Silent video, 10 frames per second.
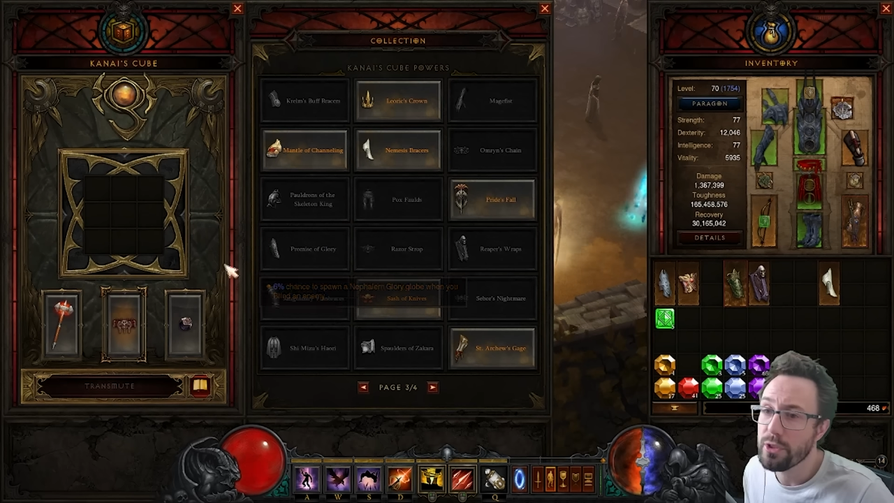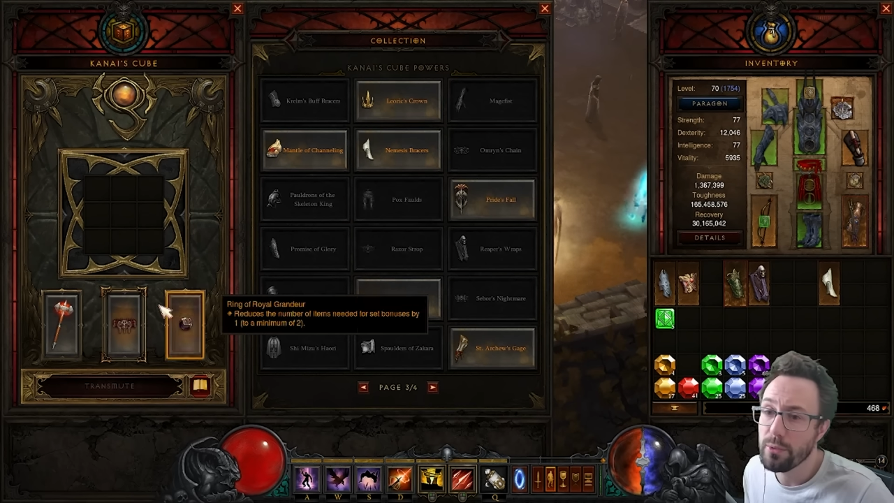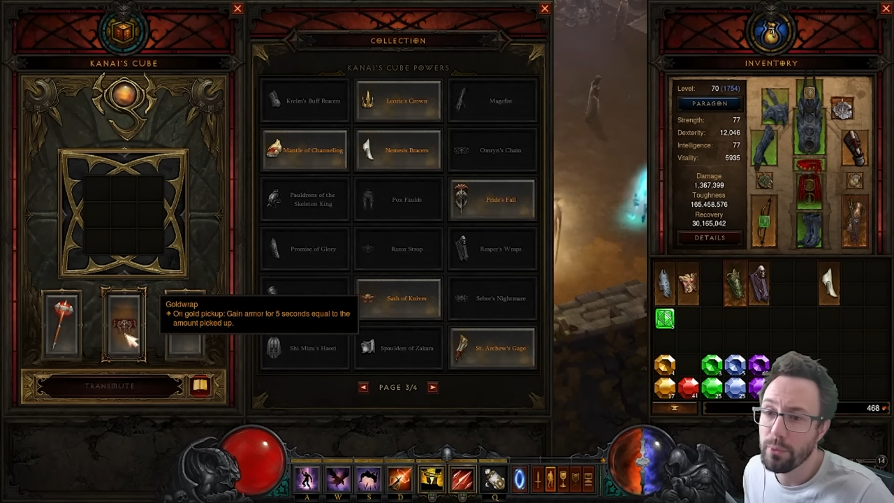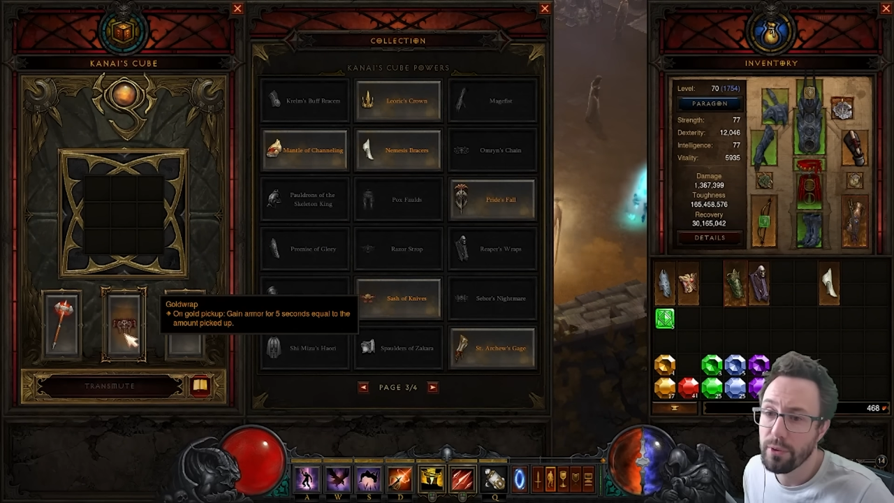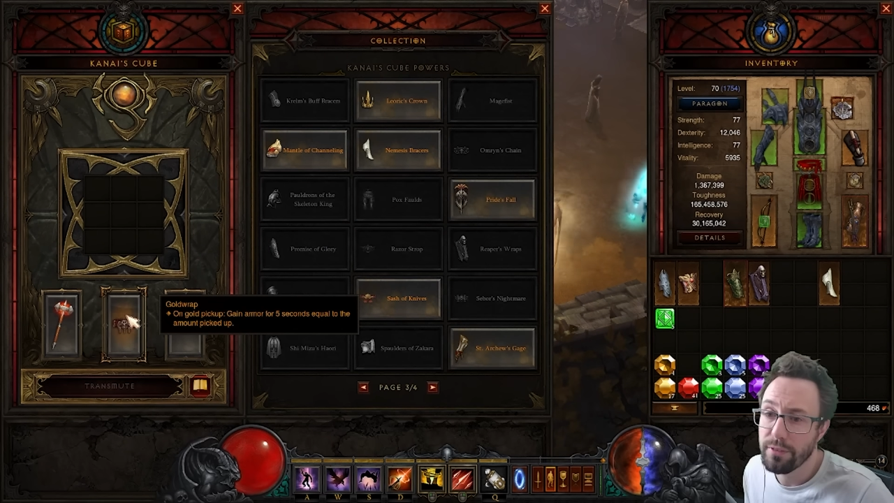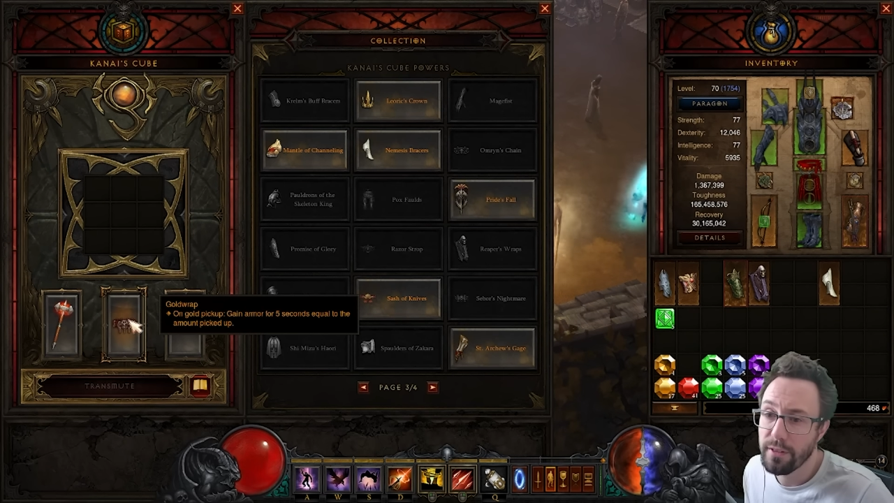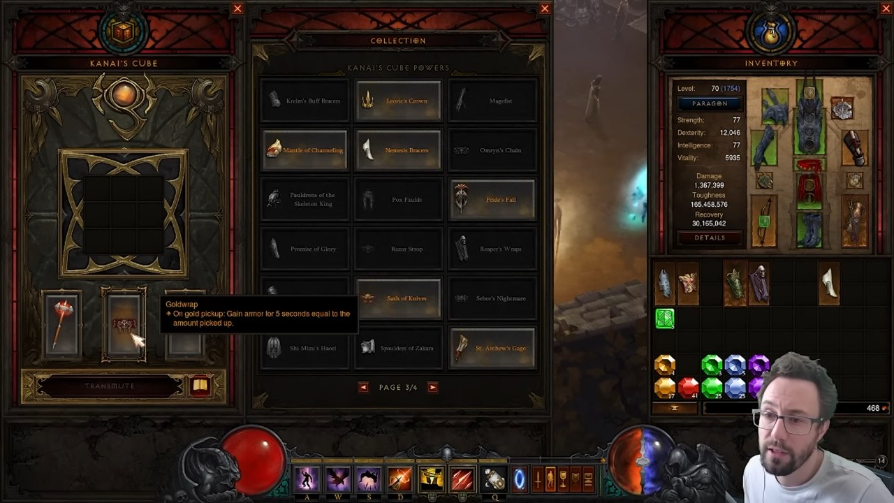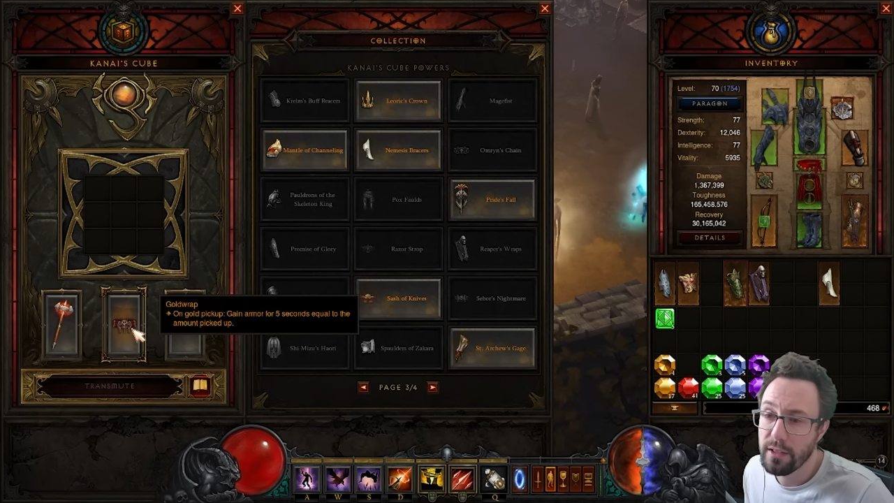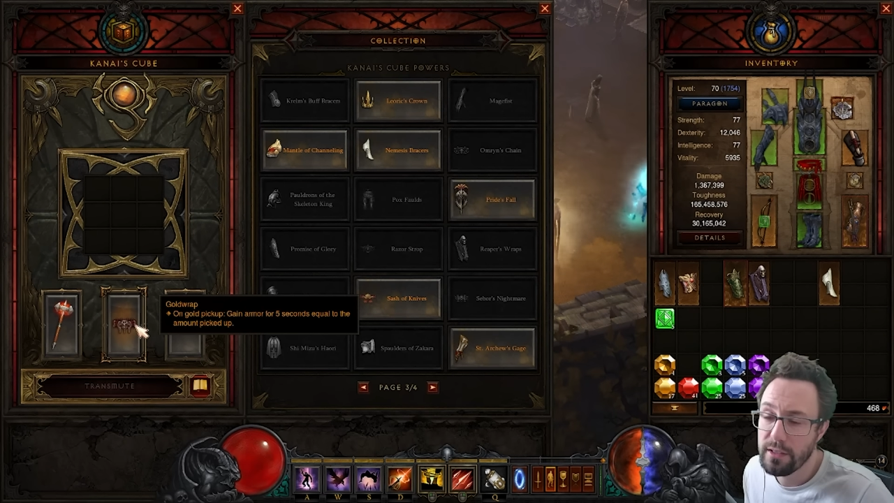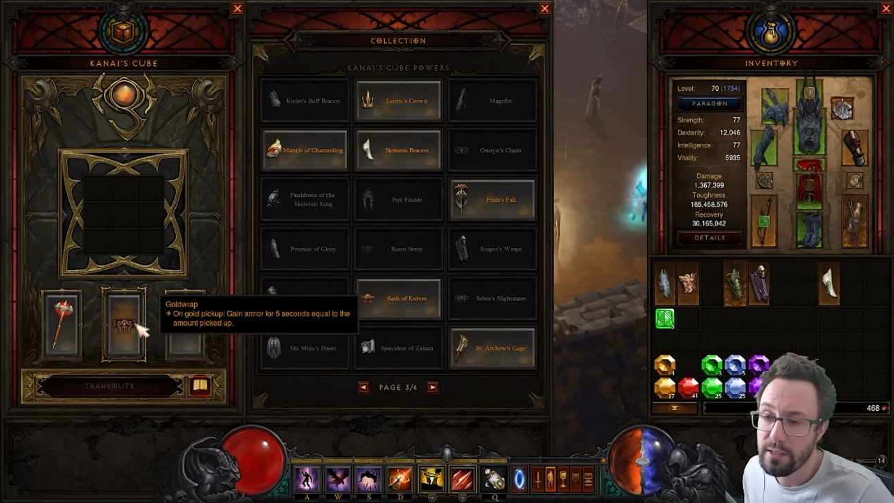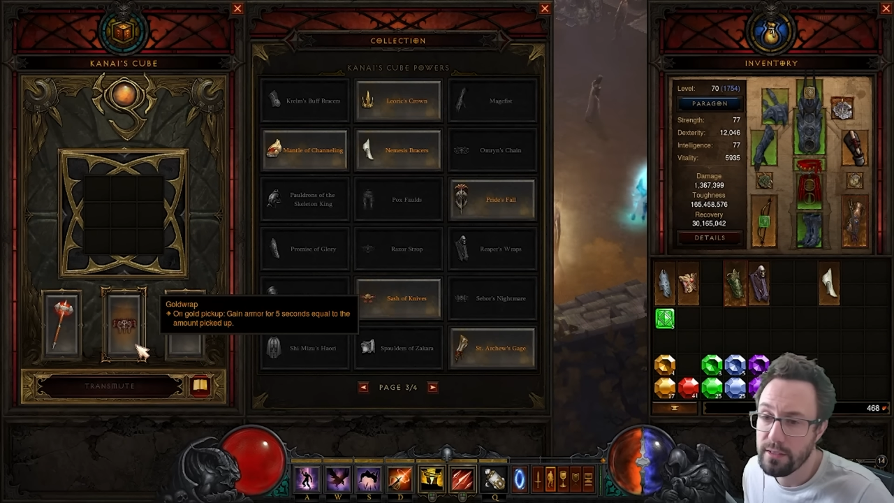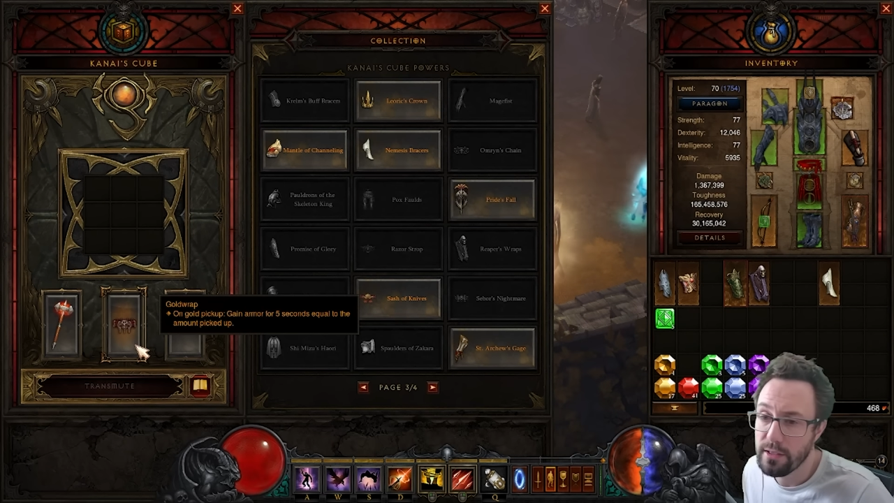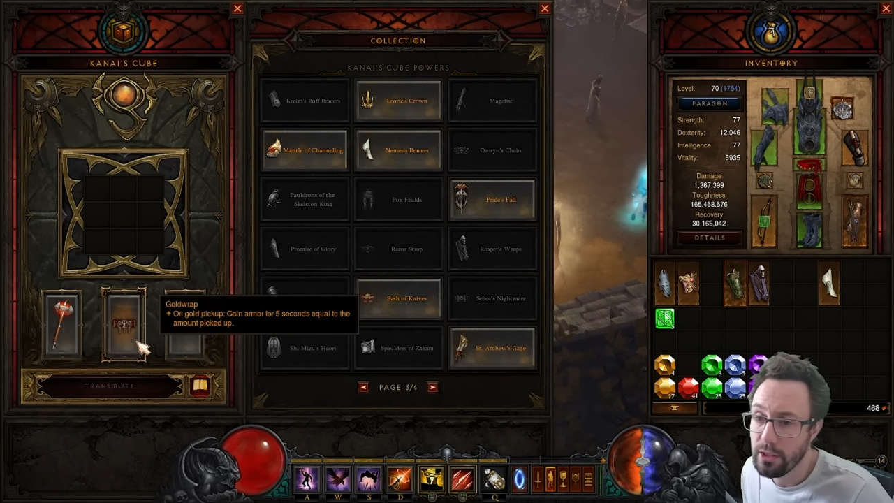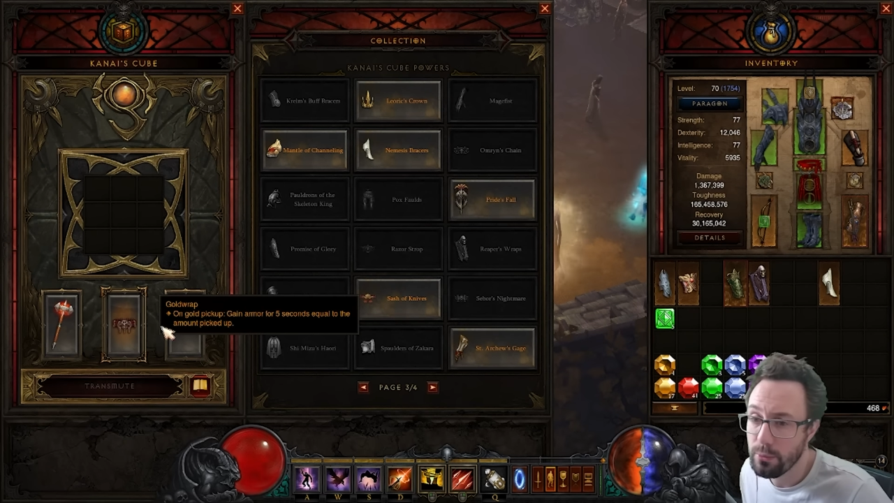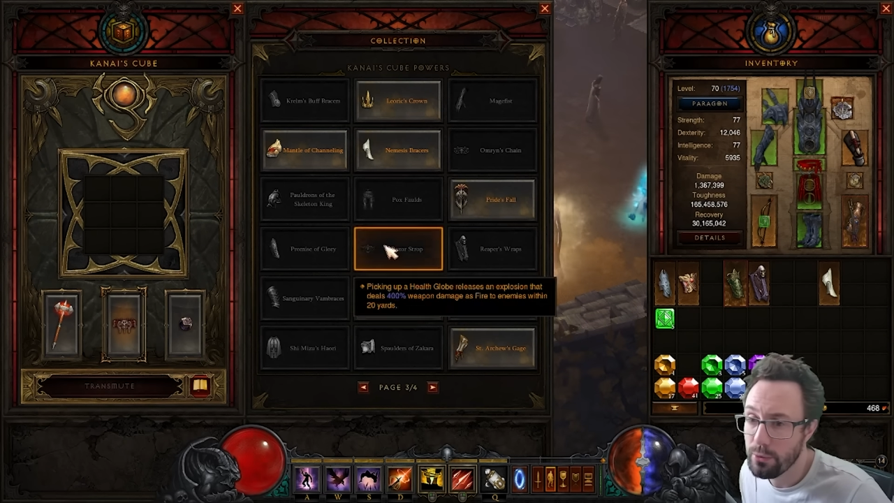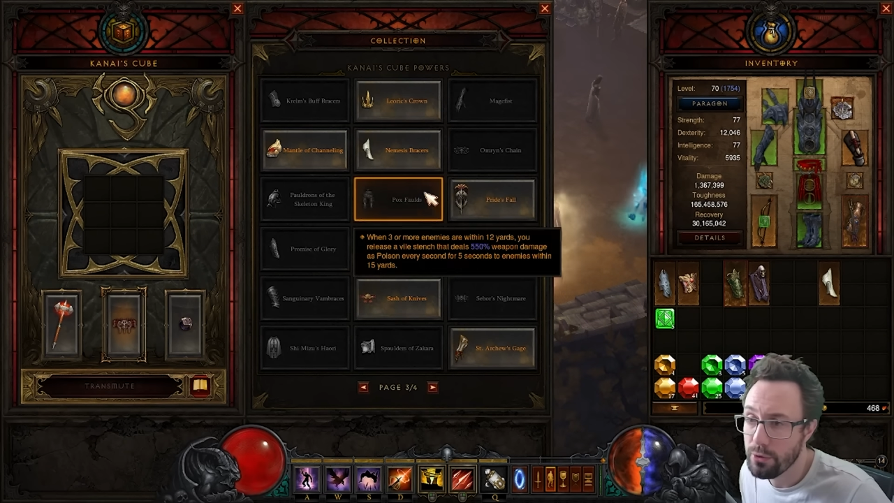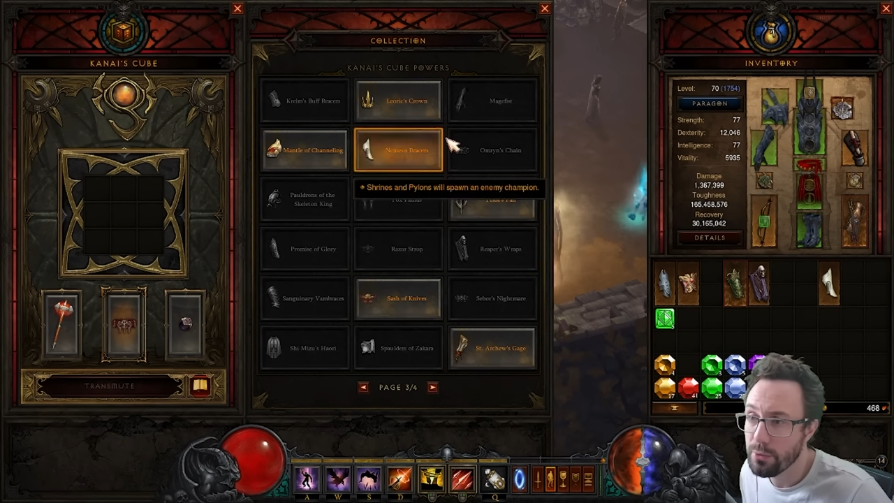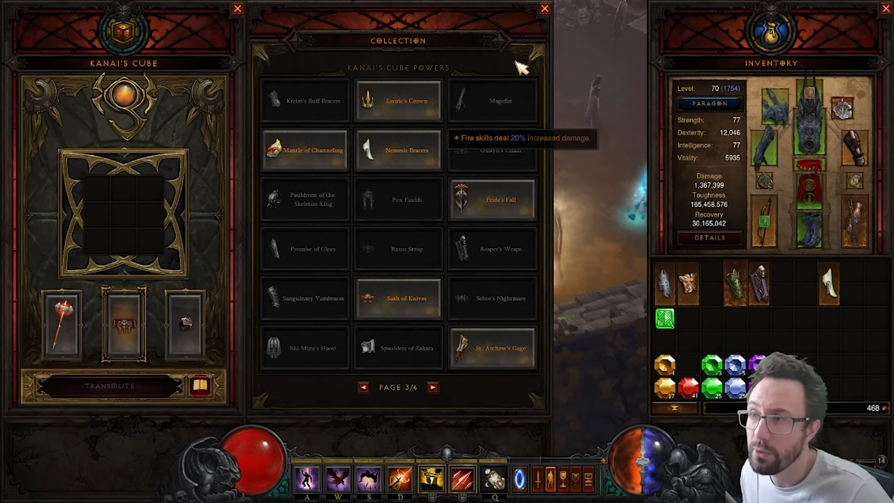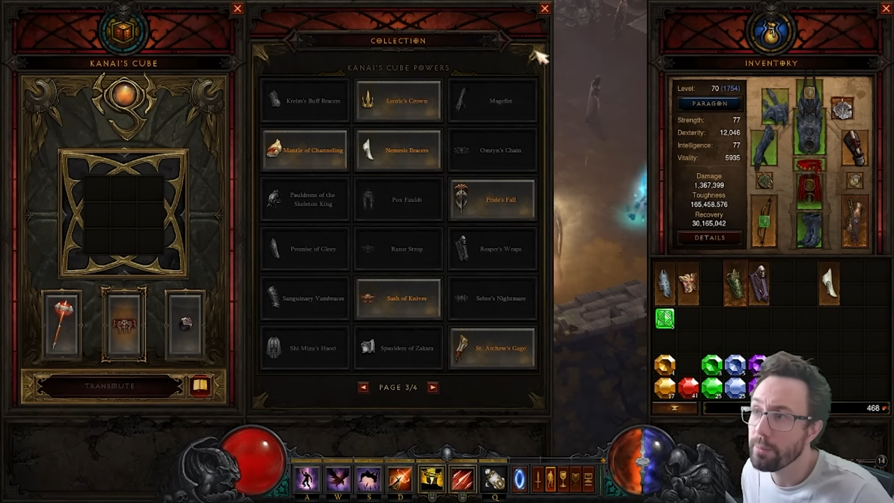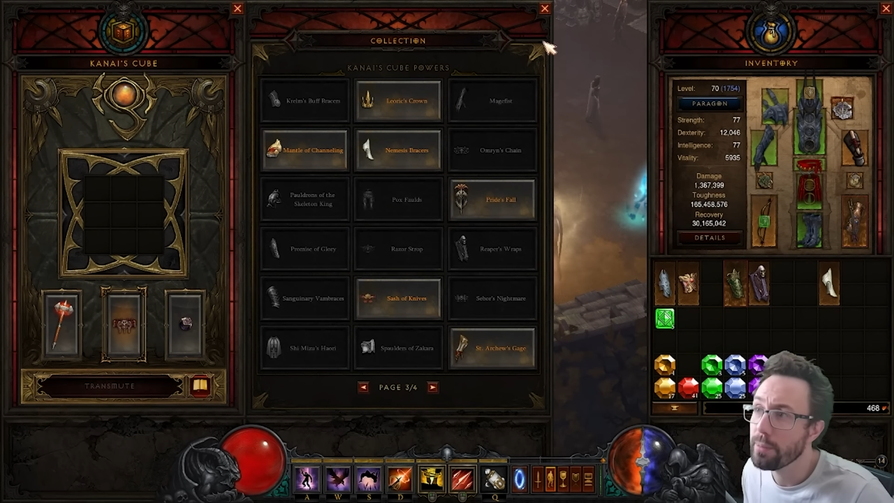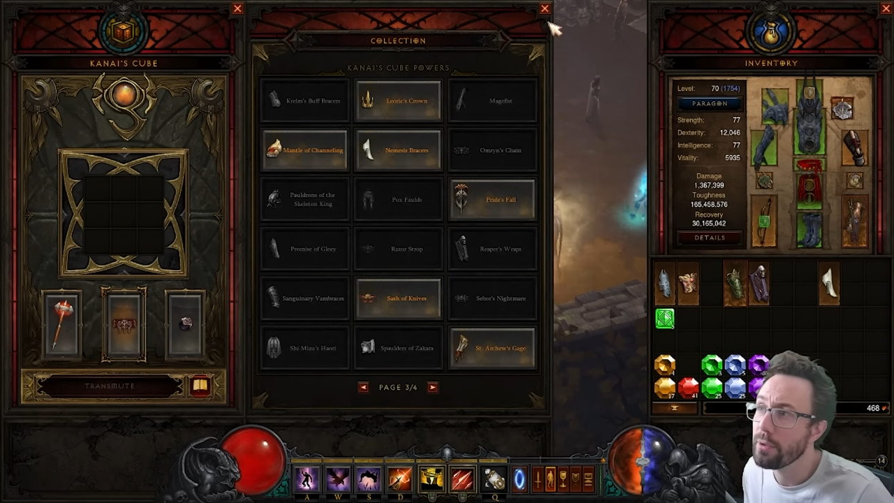what I find is that you drop